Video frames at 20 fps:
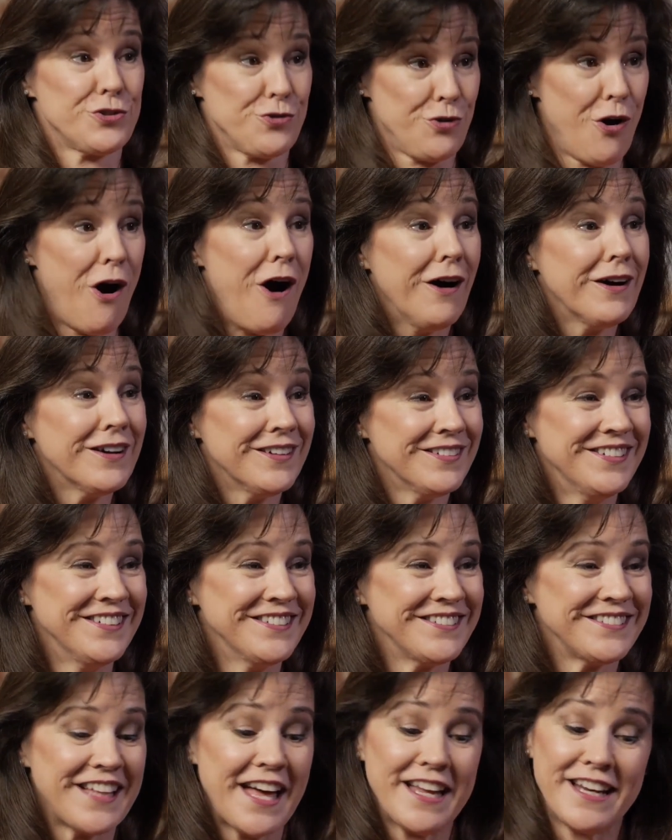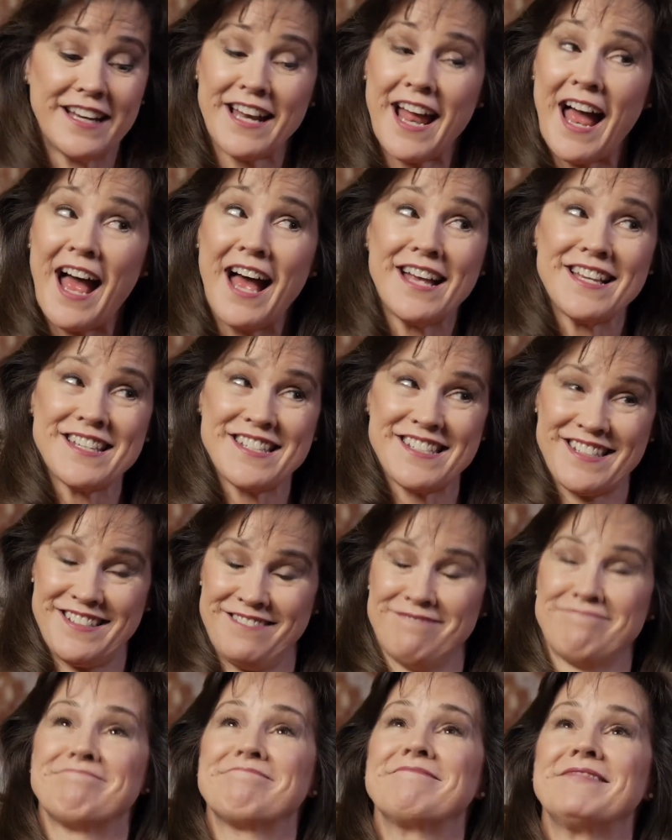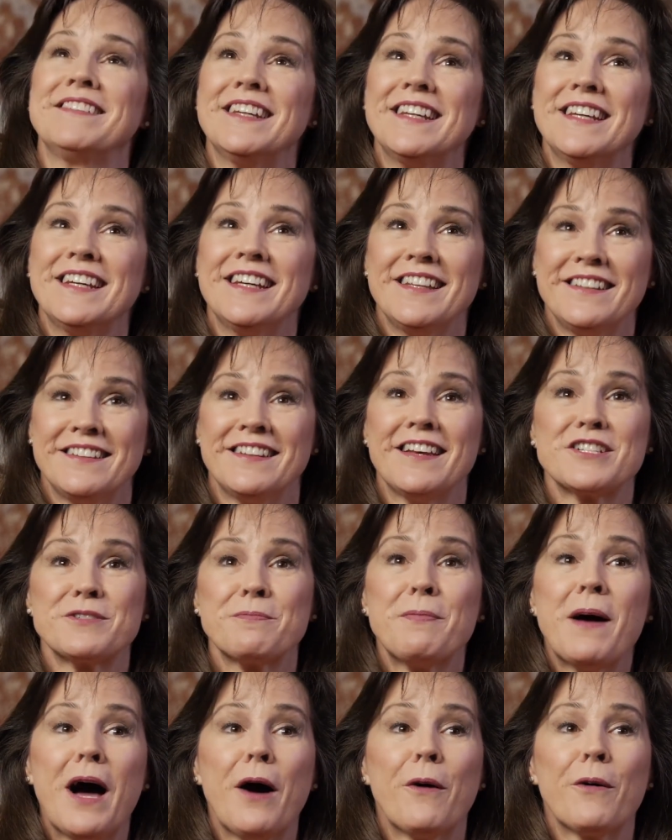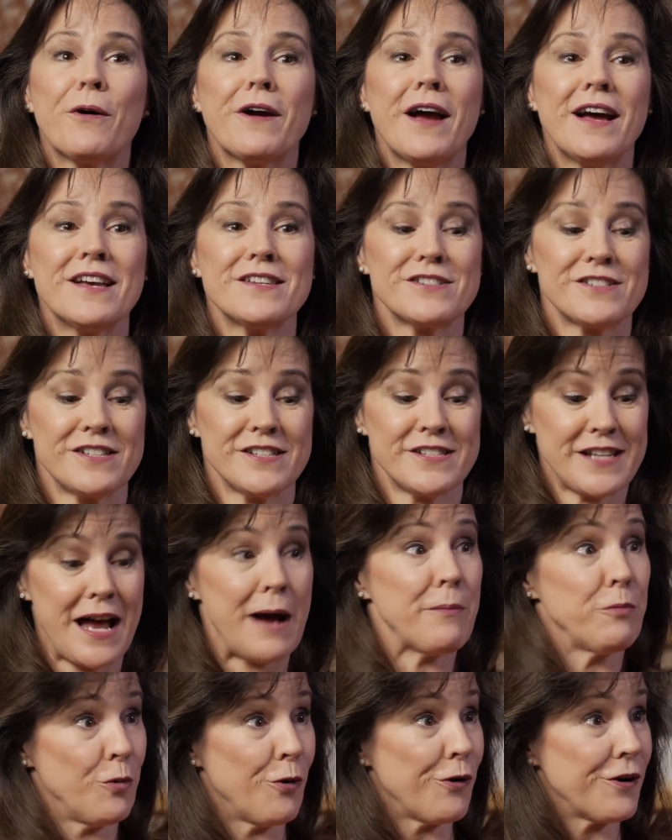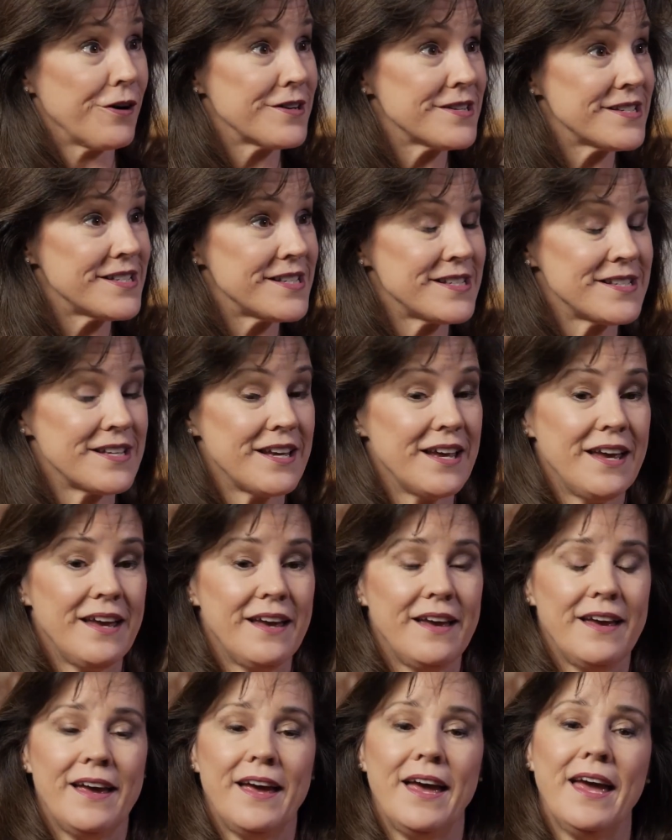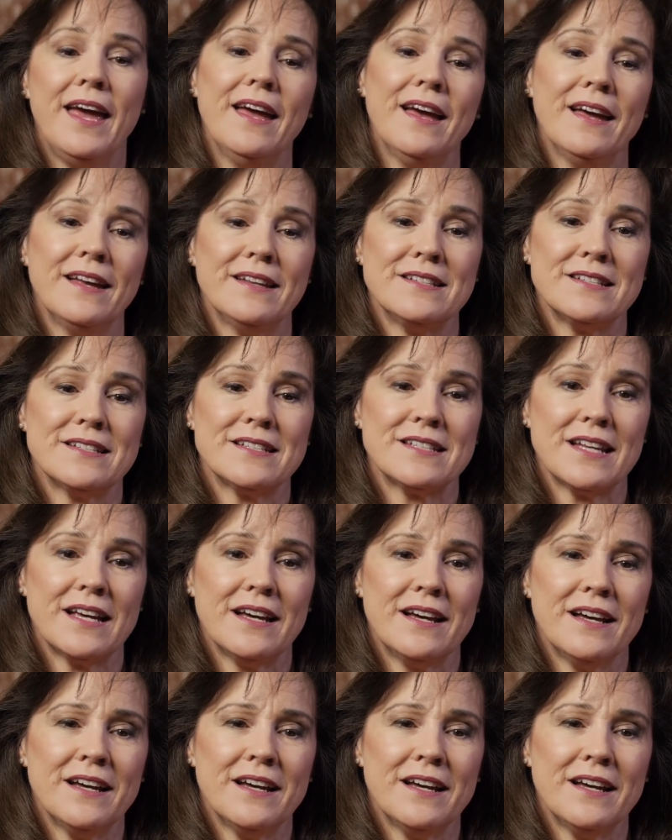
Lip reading: strong, that it has such power as to stop wars, and